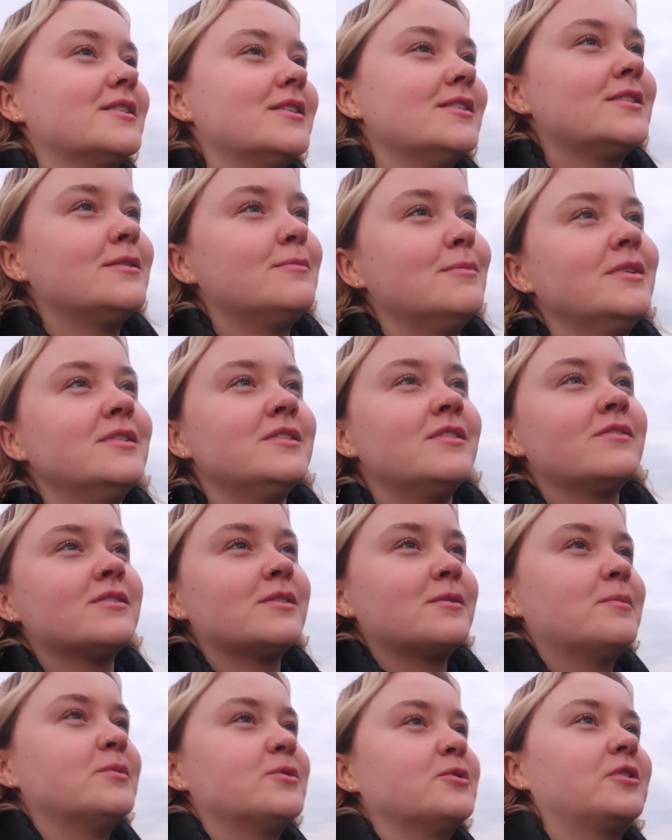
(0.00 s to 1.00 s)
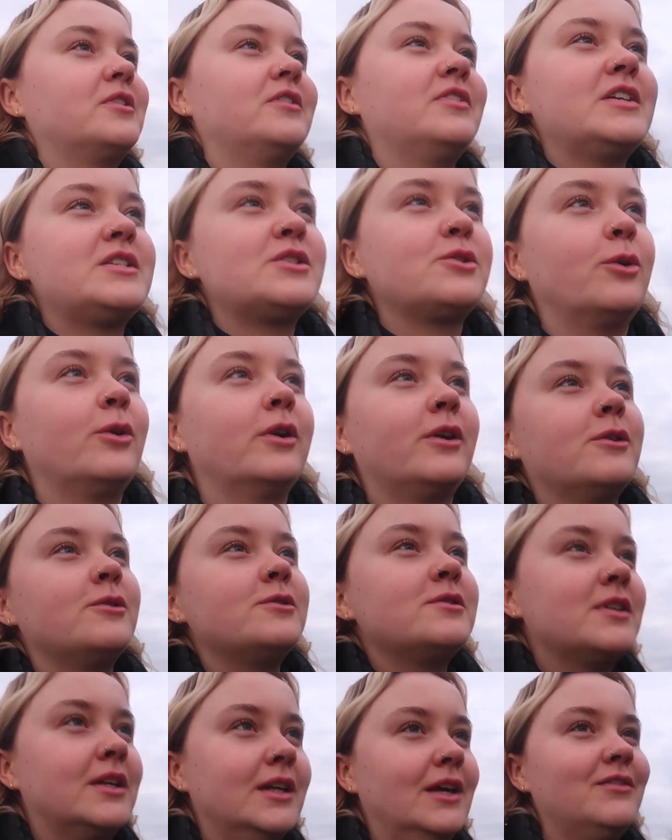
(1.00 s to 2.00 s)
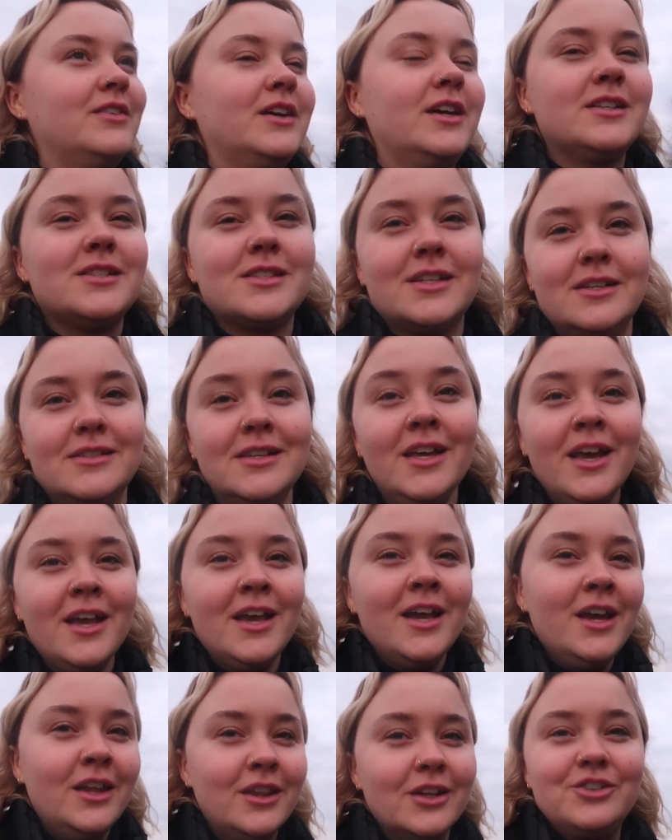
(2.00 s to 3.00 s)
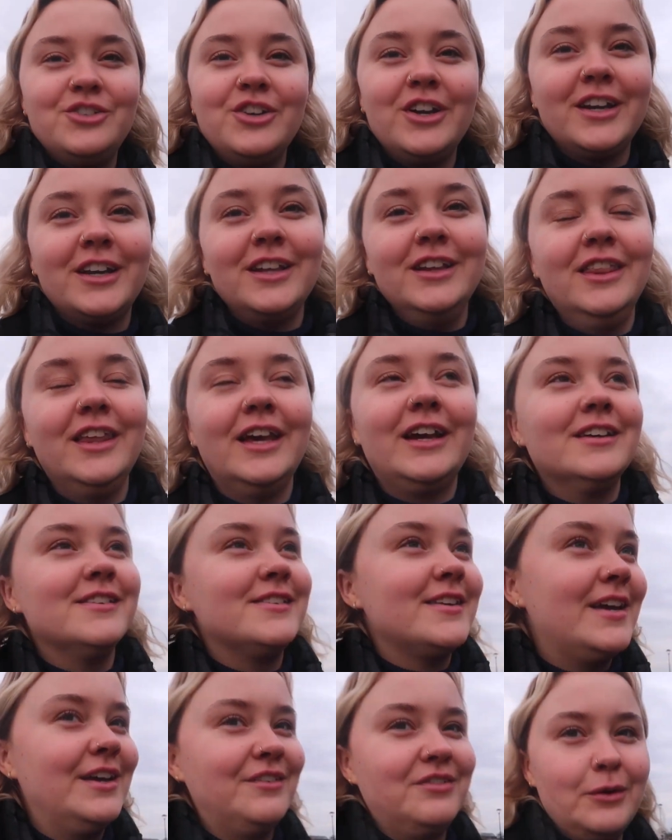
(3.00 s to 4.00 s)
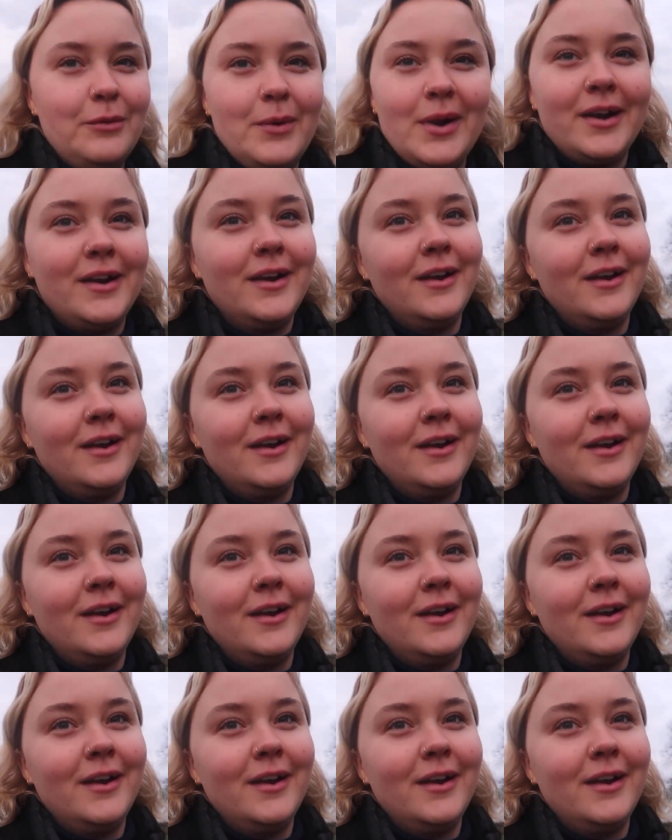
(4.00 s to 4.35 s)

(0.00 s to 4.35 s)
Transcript: because it must have some sort of historical significance, because the dragon thing is everywhere